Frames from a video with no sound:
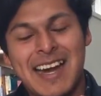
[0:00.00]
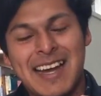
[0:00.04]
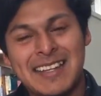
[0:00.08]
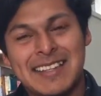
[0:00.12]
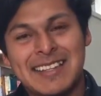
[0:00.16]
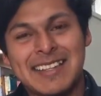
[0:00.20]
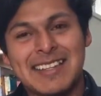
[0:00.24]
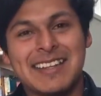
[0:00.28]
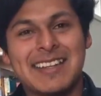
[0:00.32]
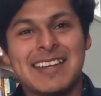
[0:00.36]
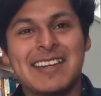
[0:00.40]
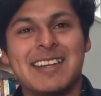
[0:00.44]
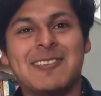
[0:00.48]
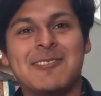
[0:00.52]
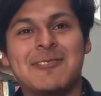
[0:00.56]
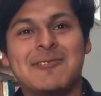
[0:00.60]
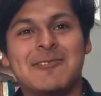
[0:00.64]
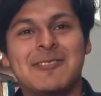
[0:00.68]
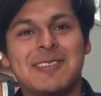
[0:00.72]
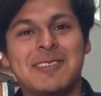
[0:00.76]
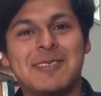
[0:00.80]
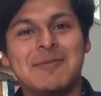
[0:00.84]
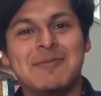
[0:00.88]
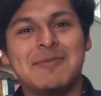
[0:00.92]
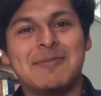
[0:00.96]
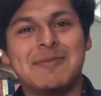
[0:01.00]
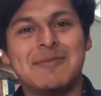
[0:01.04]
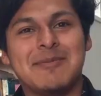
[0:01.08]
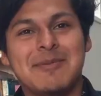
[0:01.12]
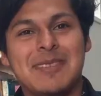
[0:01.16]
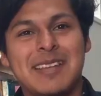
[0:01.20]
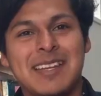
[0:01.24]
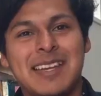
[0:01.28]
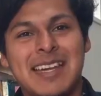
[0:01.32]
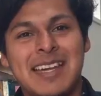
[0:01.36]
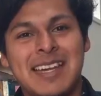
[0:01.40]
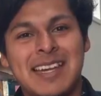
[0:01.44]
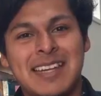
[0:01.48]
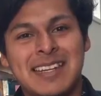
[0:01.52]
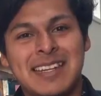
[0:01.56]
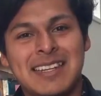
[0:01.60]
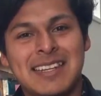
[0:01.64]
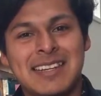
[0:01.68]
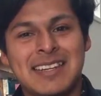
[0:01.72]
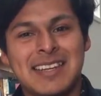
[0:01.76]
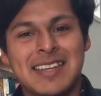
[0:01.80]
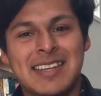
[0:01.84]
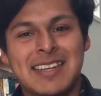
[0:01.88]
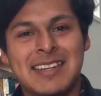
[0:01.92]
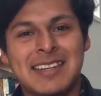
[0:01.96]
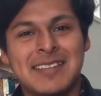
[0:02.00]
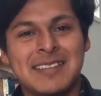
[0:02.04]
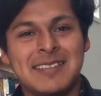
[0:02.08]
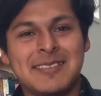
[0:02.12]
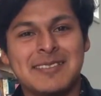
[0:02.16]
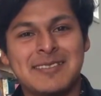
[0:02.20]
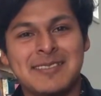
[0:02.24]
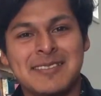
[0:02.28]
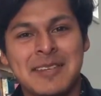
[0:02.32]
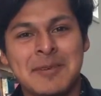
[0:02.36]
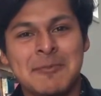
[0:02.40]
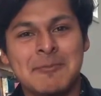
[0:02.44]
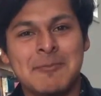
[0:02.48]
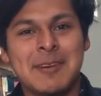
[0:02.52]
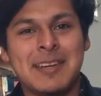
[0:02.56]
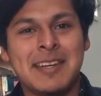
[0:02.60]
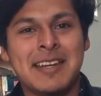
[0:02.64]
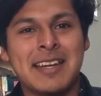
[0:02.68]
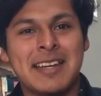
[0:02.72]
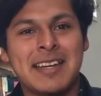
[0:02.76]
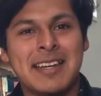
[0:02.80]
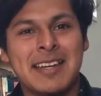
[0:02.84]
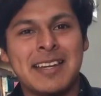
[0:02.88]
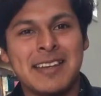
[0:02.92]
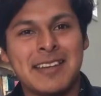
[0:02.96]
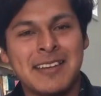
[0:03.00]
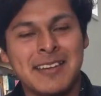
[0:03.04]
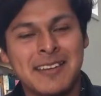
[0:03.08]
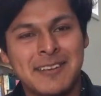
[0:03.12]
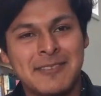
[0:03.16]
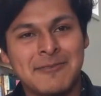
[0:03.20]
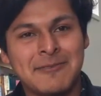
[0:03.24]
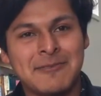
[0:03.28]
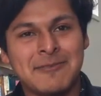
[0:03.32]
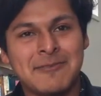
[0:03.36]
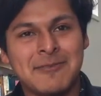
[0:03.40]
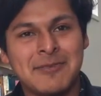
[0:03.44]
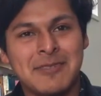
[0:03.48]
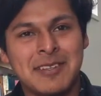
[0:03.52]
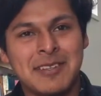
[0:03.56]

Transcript: I take care of him, and in the same way I get love